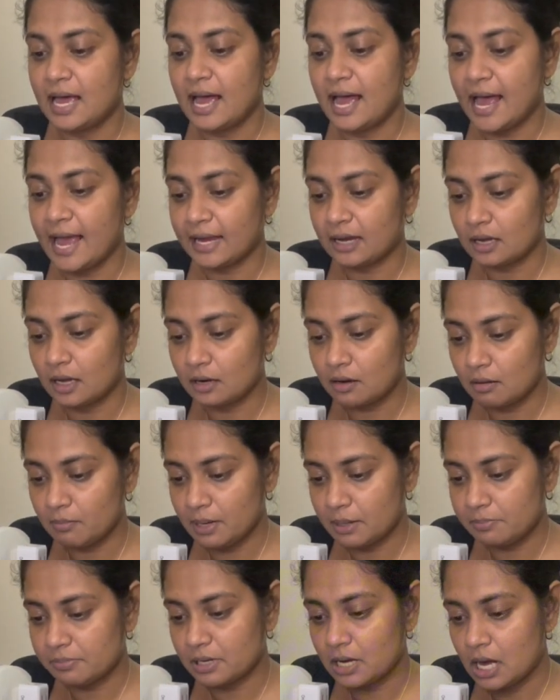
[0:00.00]
I cut all my
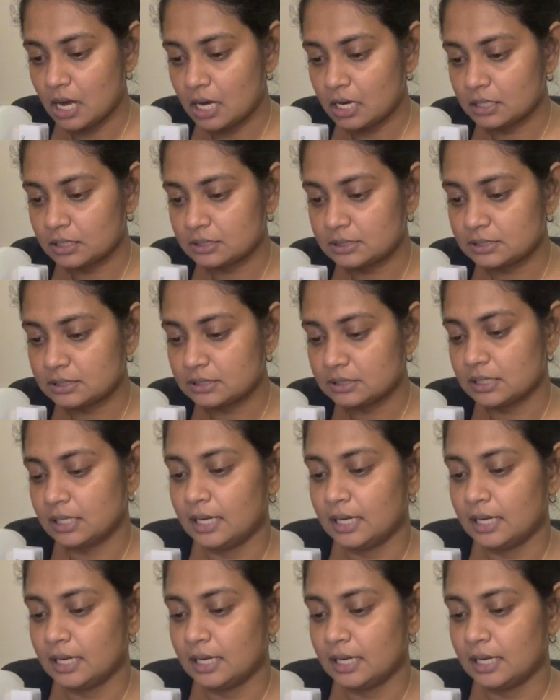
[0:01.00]
blocks,